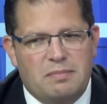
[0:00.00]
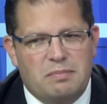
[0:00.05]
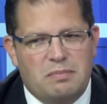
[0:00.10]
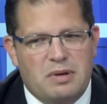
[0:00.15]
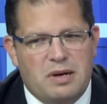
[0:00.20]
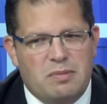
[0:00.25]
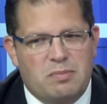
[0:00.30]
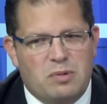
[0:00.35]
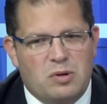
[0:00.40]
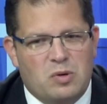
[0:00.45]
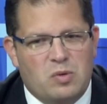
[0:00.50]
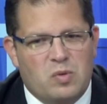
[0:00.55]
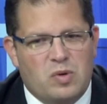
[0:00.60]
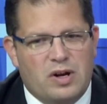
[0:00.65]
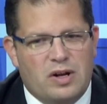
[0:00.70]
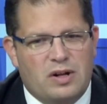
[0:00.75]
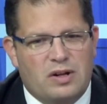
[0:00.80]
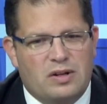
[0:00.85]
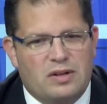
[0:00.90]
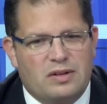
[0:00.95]
people
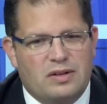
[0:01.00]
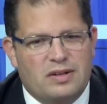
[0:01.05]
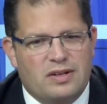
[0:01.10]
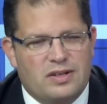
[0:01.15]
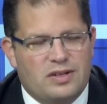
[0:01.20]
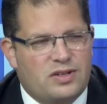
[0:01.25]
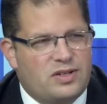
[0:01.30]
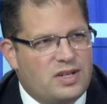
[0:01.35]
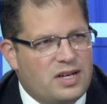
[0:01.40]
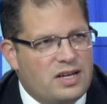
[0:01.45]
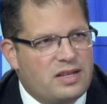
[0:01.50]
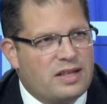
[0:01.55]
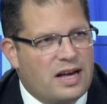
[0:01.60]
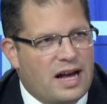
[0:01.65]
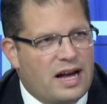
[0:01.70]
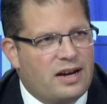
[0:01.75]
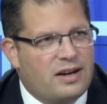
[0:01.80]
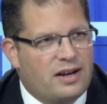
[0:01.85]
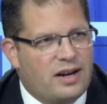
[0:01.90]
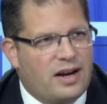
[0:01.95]
will see
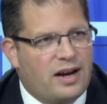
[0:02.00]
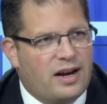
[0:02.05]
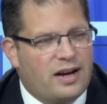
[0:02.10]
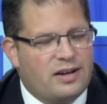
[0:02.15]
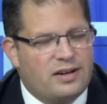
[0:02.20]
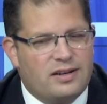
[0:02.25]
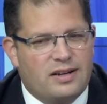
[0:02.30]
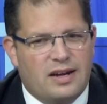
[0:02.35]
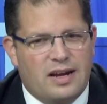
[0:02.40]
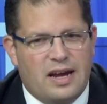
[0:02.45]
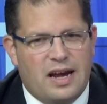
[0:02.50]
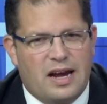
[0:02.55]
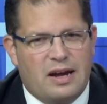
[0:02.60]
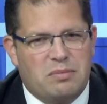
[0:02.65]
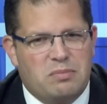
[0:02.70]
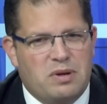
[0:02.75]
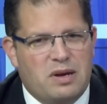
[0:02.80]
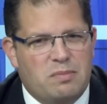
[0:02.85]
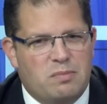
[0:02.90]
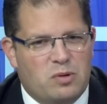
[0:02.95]
that,
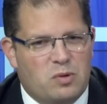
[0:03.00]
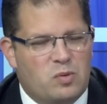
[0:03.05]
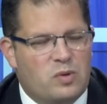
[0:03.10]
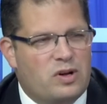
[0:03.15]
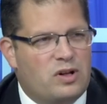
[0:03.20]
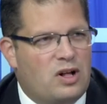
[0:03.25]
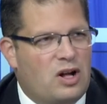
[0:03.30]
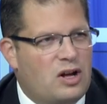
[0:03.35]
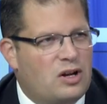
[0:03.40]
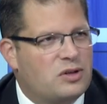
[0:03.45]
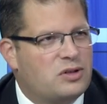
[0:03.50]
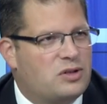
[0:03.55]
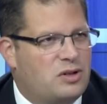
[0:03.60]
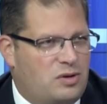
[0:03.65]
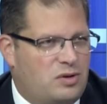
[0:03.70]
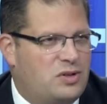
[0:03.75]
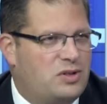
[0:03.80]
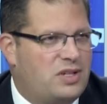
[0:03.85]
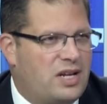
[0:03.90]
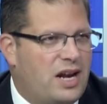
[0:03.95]
and people will
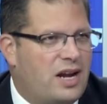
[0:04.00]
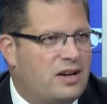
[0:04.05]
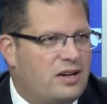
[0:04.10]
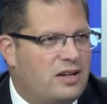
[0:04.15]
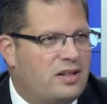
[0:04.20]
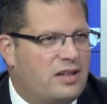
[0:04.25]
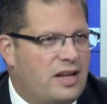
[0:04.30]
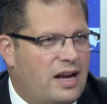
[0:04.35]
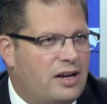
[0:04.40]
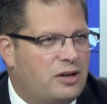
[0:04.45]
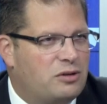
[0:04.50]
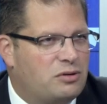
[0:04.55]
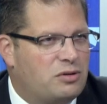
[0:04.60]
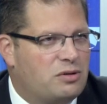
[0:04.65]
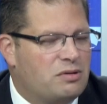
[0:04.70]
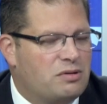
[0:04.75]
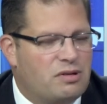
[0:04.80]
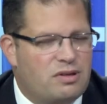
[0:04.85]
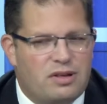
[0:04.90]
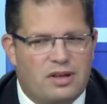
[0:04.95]
also stand in that
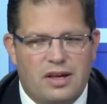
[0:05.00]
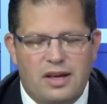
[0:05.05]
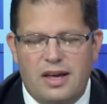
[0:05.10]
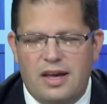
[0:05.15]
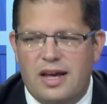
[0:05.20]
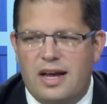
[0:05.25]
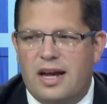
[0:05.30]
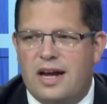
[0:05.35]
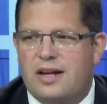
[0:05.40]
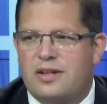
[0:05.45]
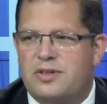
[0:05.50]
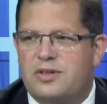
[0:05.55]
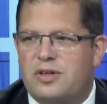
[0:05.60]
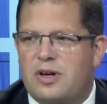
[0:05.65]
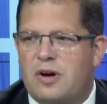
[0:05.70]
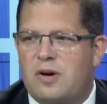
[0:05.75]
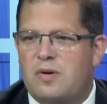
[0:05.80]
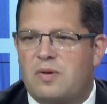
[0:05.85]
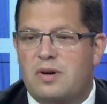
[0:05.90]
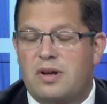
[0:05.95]
truth. And
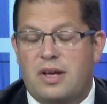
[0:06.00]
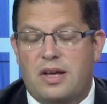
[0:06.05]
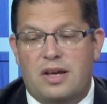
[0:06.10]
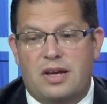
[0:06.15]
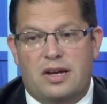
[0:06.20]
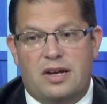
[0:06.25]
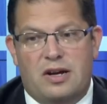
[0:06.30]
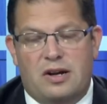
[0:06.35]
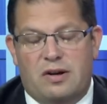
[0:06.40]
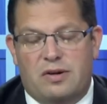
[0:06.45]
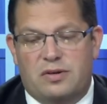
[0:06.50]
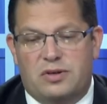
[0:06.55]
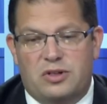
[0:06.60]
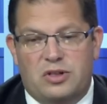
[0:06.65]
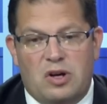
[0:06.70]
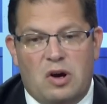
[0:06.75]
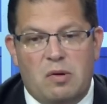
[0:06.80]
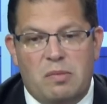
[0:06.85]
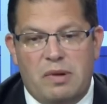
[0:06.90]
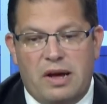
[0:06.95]
so, you know,
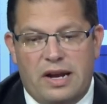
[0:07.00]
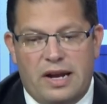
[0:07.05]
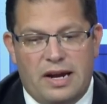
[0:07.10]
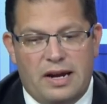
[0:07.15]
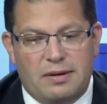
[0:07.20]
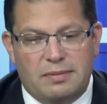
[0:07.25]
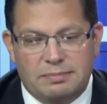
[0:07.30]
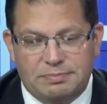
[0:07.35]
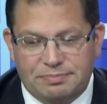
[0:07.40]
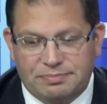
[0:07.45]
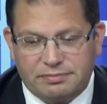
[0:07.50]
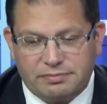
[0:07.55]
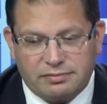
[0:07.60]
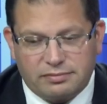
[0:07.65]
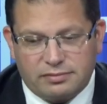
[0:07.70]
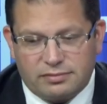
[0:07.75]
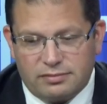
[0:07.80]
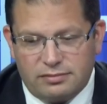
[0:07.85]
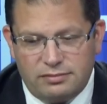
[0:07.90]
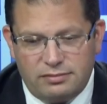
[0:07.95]
so many
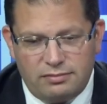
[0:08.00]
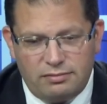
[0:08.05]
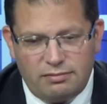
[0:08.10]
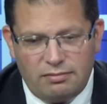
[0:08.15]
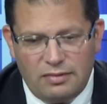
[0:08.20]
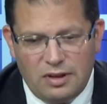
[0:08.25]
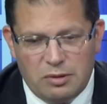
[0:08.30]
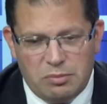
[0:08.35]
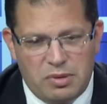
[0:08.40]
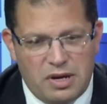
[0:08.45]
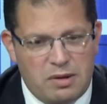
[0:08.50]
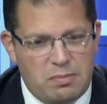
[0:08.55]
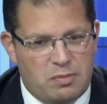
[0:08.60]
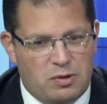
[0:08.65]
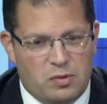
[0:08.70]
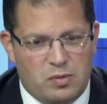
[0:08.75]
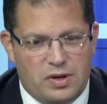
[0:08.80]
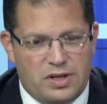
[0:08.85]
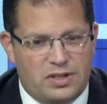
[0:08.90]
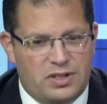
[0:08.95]

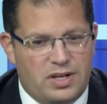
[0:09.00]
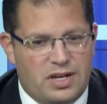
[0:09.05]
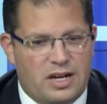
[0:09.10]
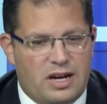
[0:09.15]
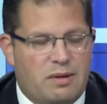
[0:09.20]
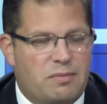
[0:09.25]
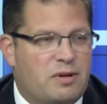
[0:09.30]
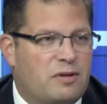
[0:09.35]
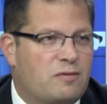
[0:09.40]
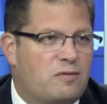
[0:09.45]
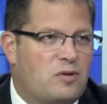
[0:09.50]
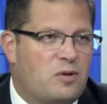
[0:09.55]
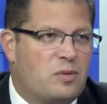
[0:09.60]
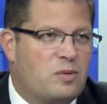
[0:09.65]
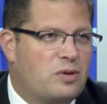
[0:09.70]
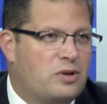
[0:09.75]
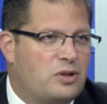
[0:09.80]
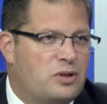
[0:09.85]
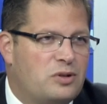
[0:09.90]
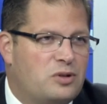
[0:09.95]
people we see coming
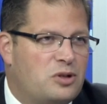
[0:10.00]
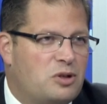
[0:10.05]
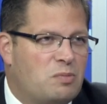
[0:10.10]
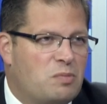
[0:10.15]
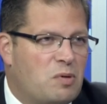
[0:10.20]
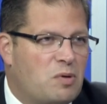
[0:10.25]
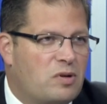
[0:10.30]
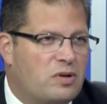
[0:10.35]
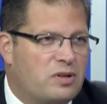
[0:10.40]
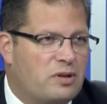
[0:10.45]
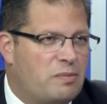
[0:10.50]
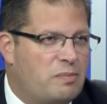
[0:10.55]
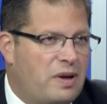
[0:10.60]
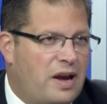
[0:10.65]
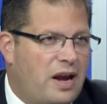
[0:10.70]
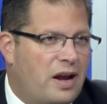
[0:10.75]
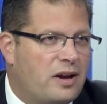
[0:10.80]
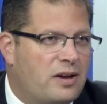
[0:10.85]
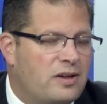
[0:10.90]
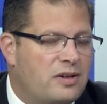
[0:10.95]
forward to support the
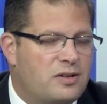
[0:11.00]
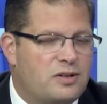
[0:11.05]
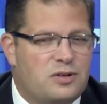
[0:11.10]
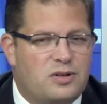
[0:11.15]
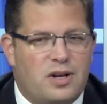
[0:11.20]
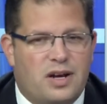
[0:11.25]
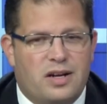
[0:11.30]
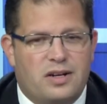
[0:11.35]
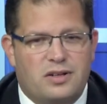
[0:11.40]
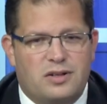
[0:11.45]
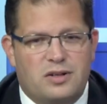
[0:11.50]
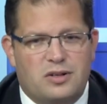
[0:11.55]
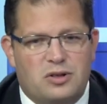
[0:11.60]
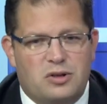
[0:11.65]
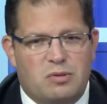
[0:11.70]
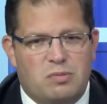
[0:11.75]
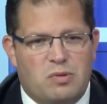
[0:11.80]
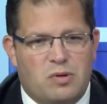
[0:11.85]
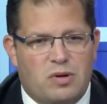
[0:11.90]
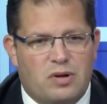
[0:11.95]
band and to
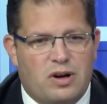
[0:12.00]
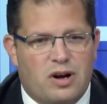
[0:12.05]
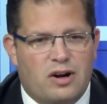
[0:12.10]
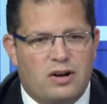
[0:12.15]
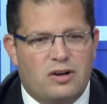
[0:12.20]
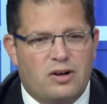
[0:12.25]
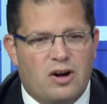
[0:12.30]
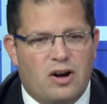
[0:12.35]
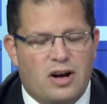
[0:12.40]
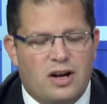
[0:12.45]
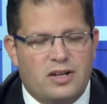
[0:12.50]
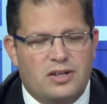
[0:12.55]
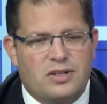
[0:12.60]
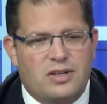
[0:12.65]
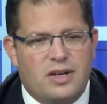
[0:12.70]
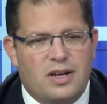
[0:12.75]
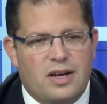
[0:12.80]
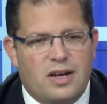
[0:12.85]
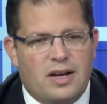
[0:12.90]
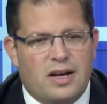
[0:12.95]
support our cause,
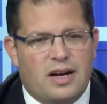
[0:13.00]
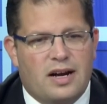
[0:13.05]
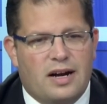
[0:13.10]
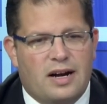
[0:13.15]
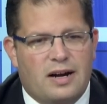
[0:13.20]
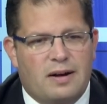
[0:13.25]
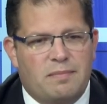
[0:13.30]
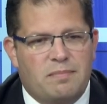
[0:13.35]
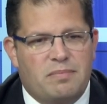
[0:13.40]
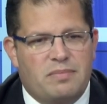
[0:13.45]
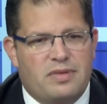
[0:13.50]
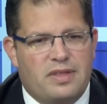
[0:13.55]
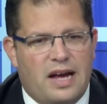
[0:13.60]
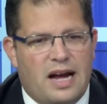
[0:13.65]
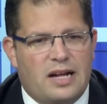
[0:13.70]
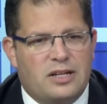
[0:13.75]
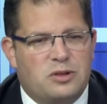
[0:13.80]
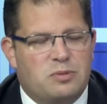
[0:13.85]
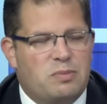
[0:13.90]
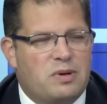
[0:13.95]

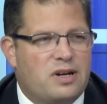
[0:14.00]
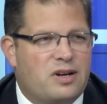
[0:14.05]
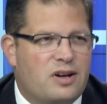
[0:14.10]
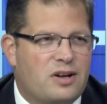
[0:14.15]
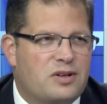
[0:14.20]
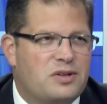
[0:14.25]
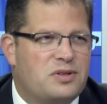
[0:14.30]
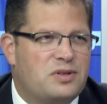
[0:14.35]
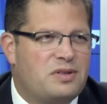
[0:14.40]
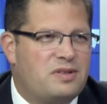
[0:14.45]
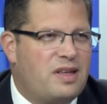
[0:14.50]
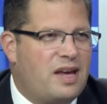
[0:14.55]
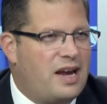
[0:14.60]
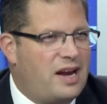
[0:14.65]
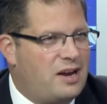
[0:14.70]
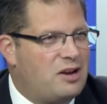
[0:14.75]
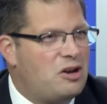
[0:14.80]
that's because they